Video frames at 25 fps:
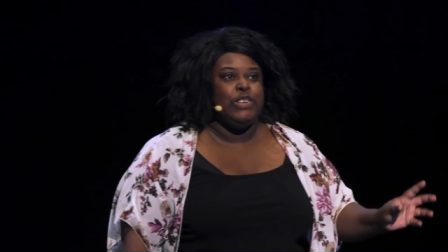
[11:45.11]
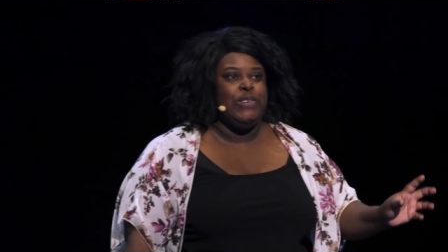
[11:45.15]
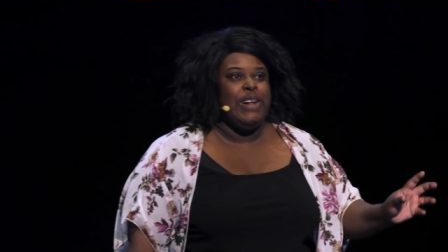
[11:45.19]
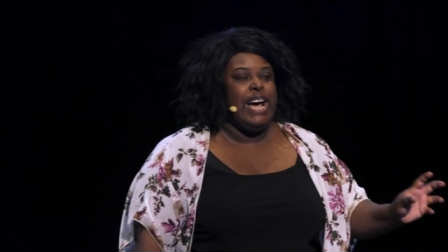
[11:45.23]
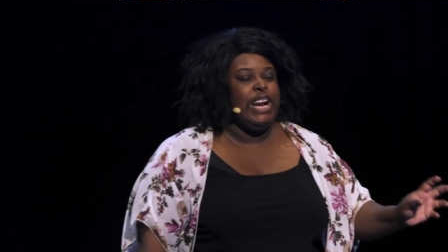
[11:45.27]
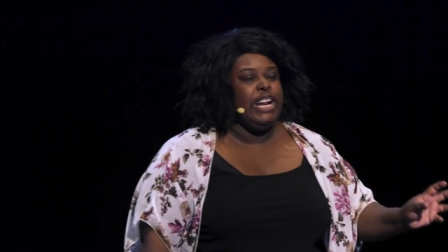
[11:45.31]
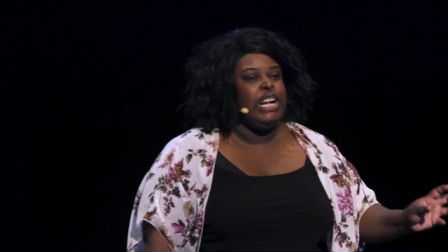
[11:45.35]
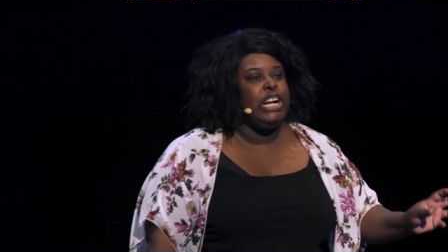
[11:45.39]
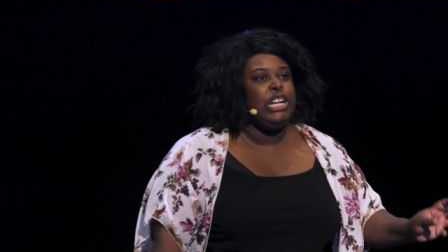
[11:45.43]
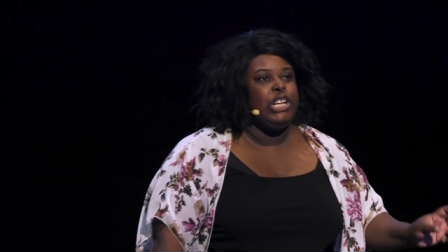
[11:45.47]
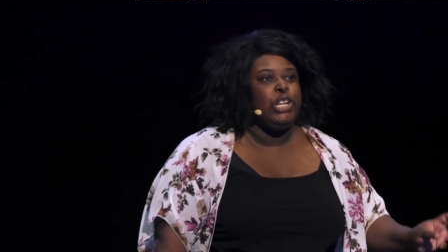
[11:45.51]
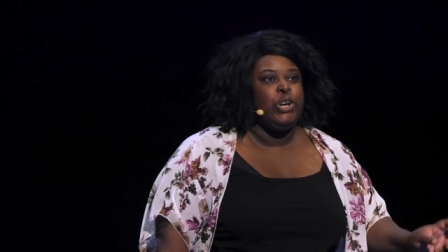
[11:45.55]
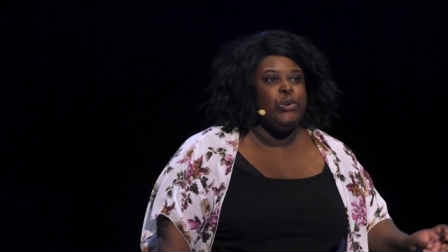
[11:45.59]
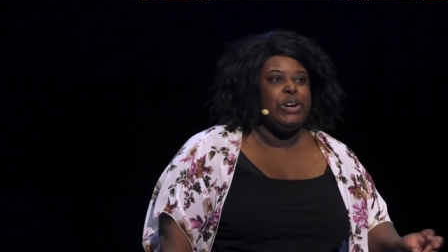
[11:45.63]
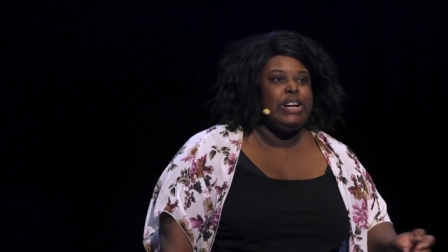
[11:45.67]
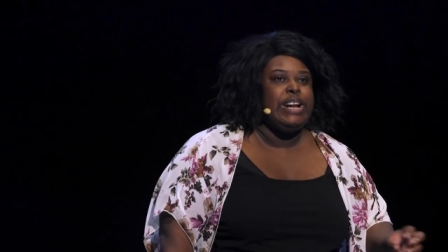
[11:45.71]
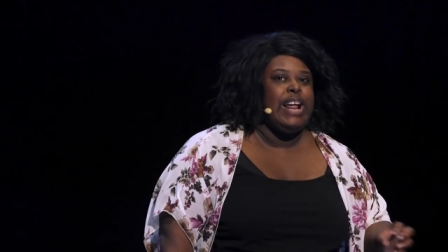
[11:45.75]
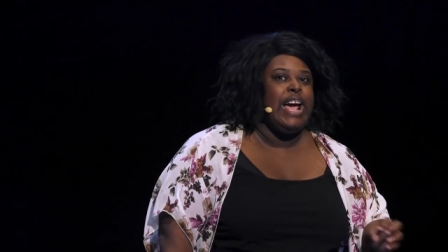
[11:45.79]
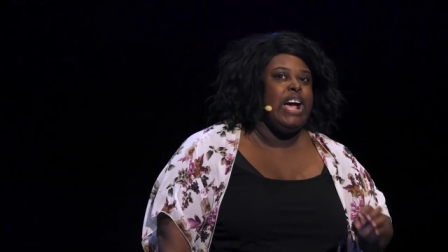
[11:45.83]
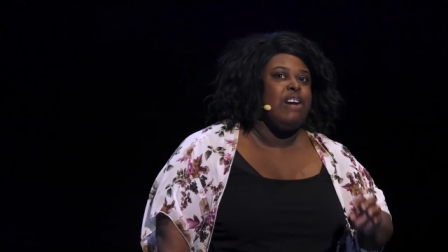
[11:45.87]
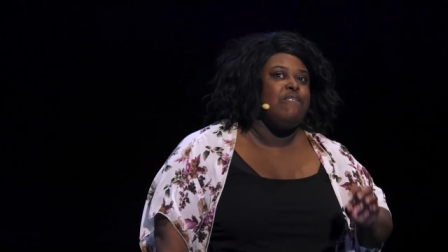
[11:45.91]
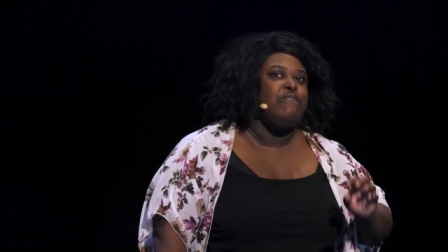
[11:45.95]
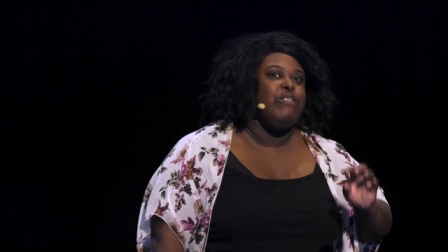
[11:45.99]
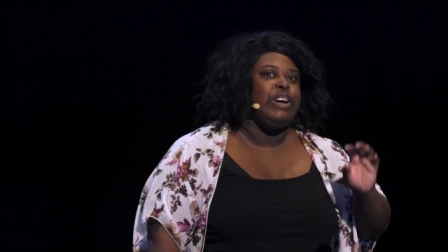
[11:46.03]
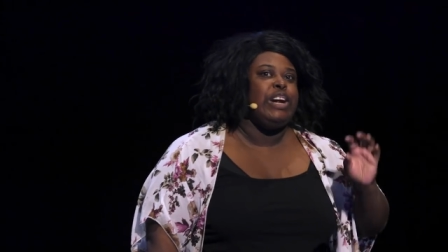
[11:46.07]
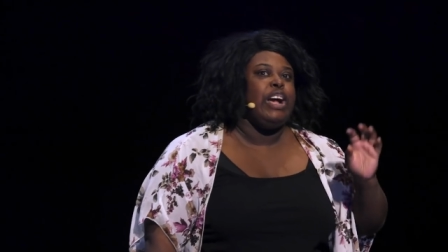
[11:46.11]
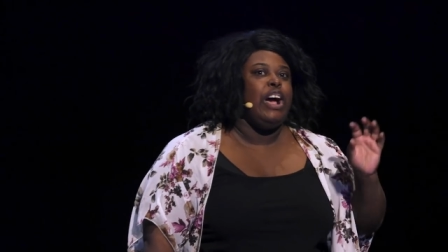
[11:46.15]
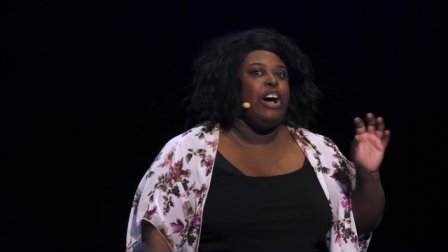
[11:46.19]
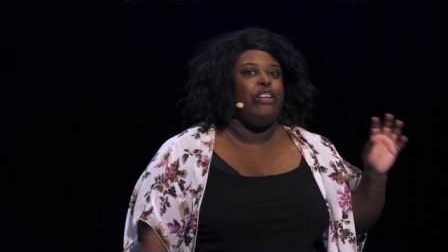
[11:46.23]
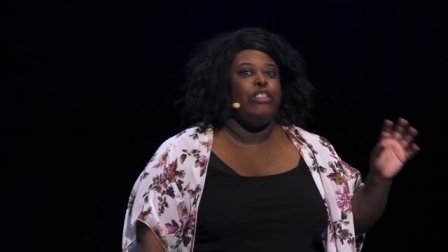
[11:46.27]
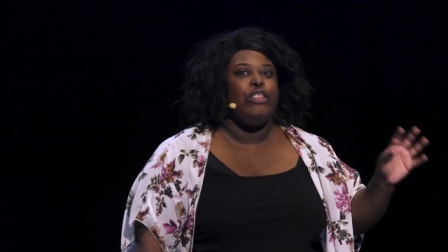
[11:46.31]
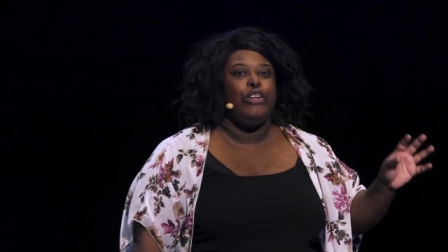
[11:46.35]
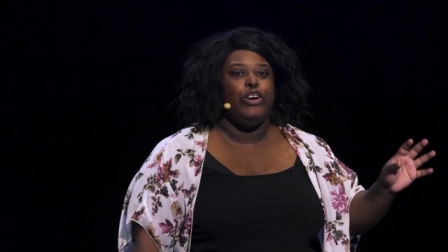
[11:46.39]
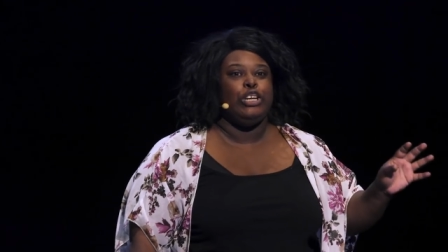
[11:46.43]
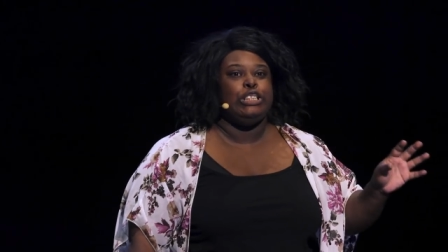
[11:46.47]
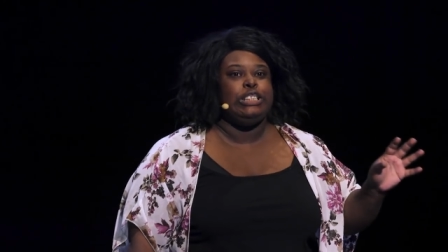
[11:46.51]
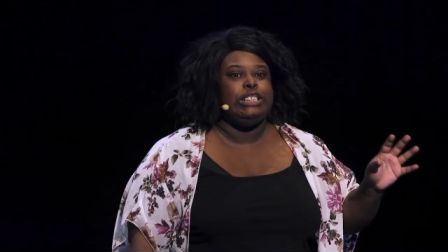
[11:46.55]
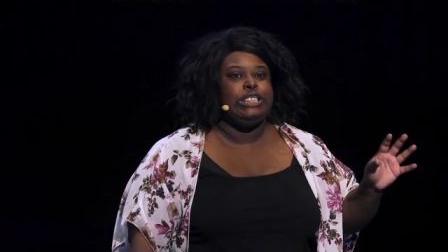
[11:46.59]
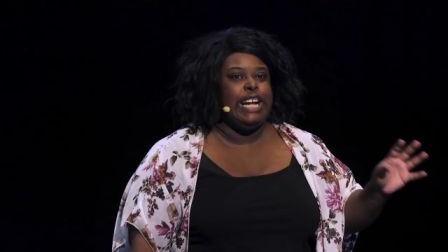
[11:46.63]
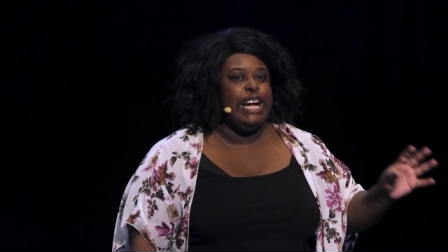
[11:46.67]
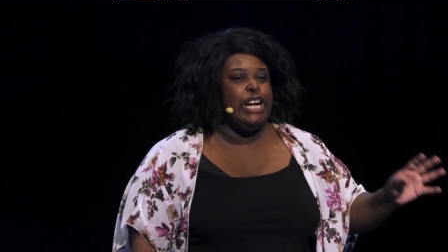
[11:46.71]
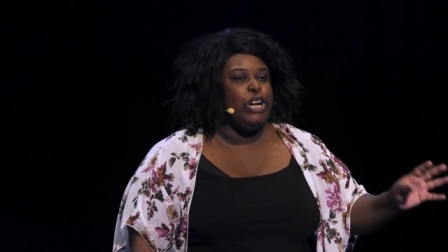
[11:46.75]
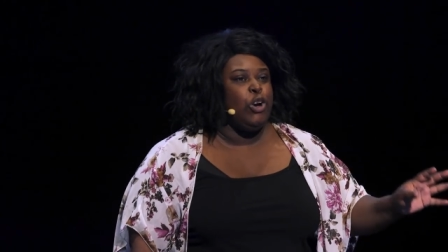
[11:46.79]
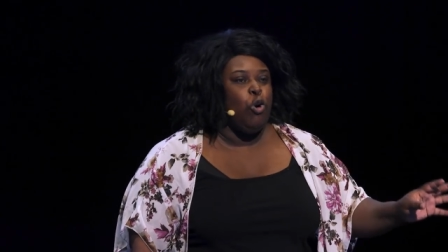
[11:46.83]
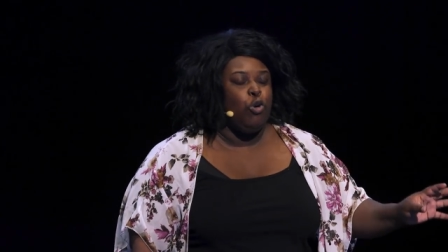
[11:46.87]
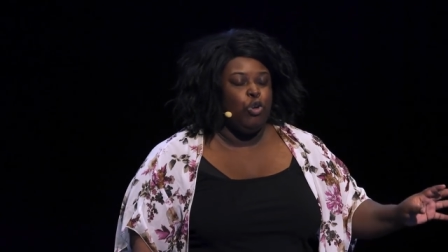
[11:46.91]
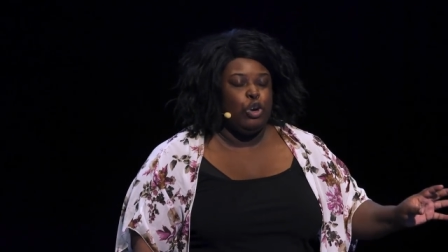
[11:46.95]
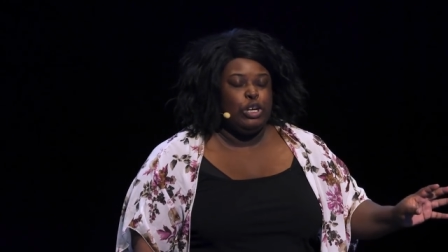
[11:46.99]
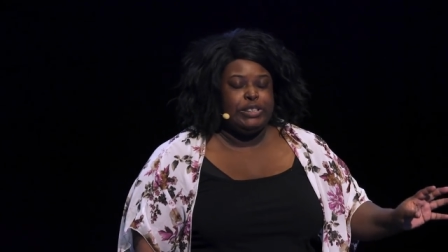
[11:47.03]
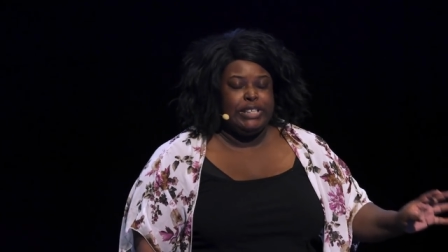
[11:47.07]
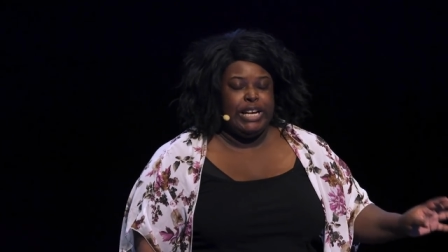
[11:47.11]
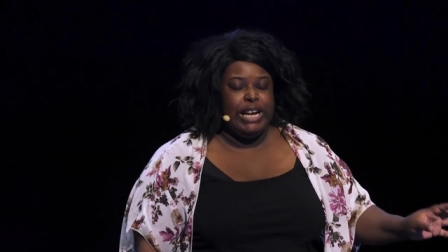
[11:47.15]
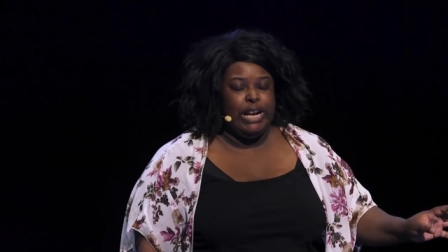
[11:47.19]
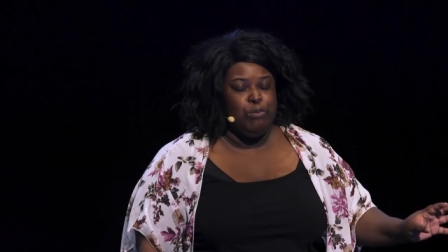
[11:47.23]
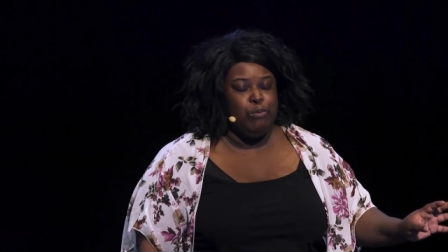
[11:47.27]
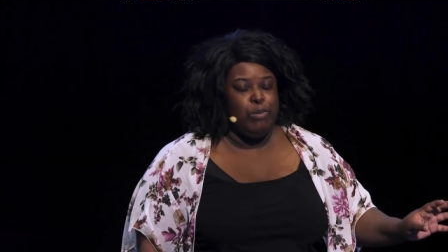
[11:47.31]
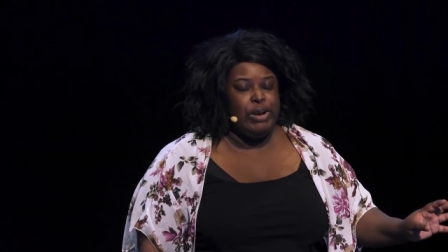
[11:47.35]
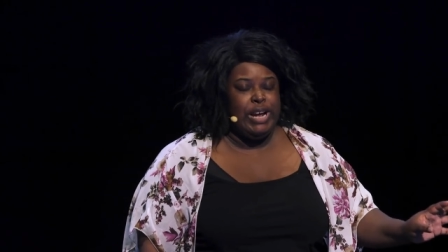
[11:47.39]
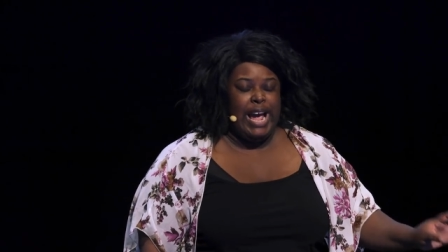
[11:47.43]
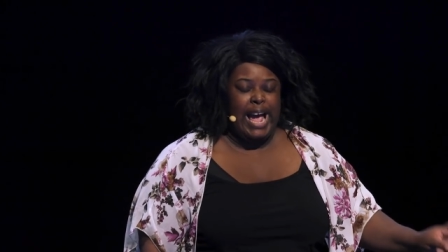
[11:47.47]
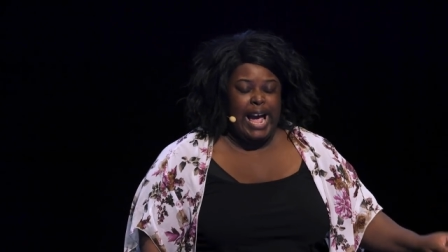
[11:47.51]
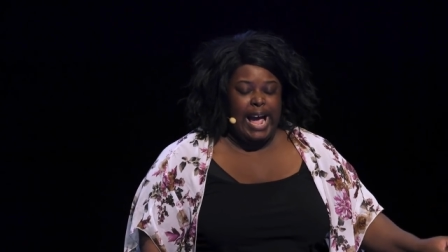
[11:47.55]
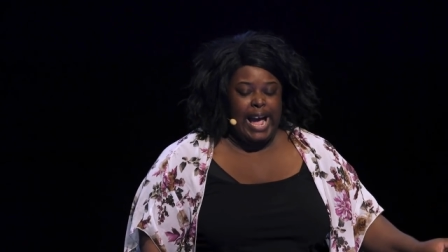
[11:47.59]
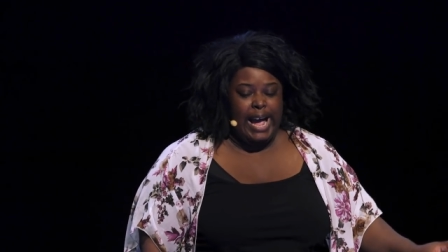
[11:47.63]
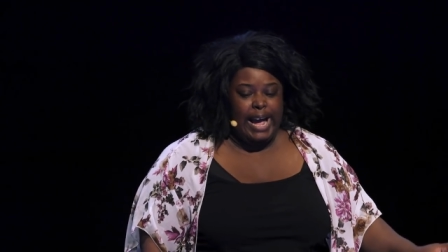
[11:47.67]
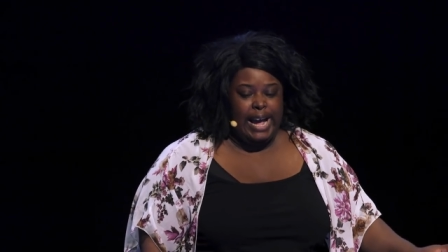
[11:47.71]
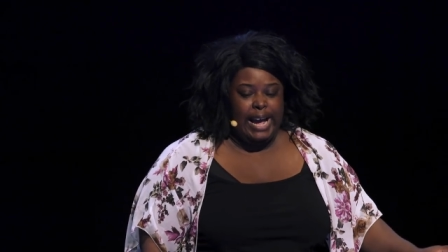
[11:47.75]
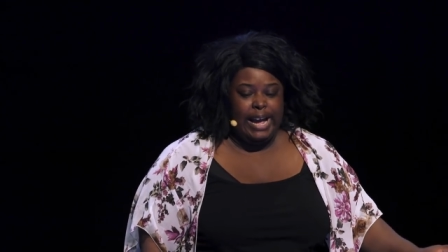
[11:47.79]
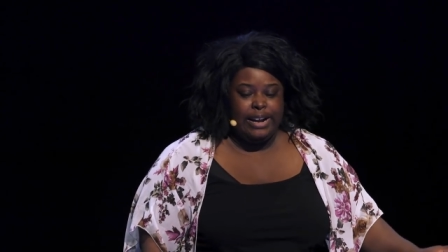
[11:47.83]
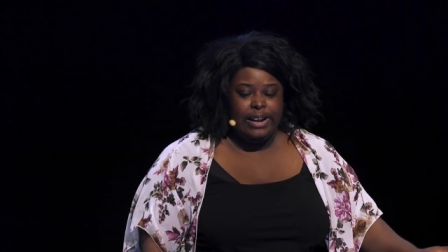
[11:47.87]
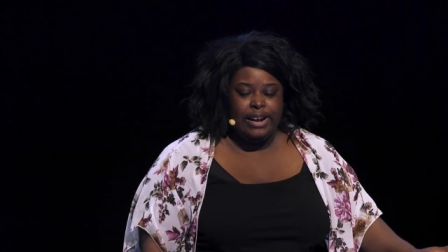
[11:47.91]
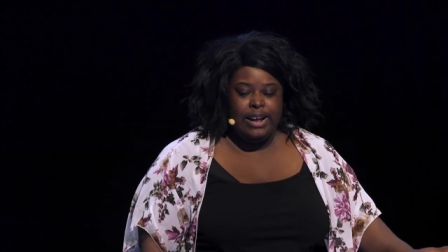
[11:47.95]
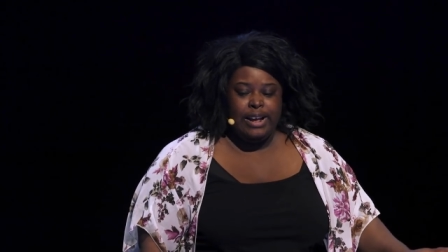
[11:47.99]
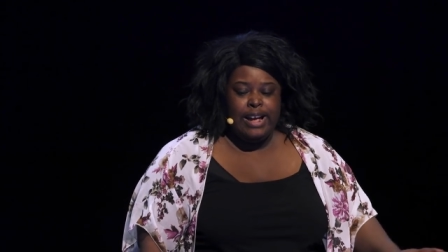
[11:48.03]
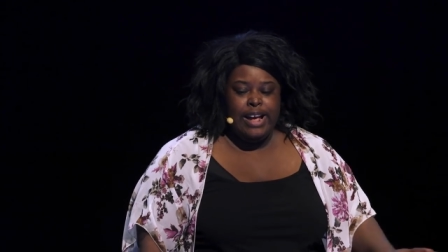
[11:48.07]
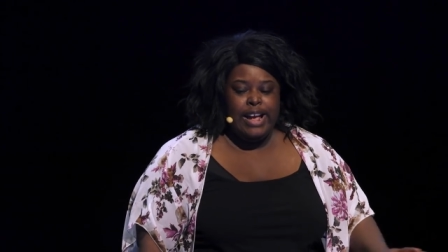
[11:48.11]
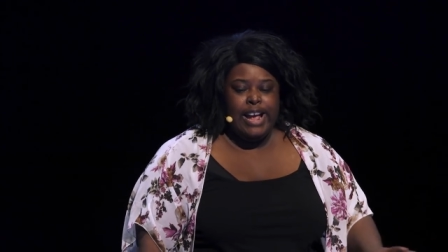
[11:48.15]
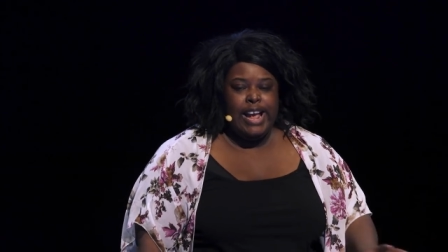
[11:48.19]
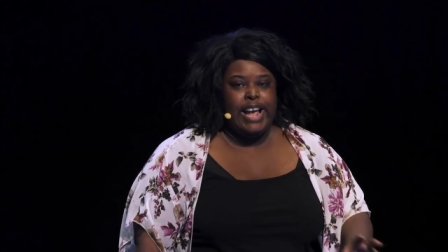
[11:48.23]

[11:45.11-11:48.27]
So that included every other stakeholder team we had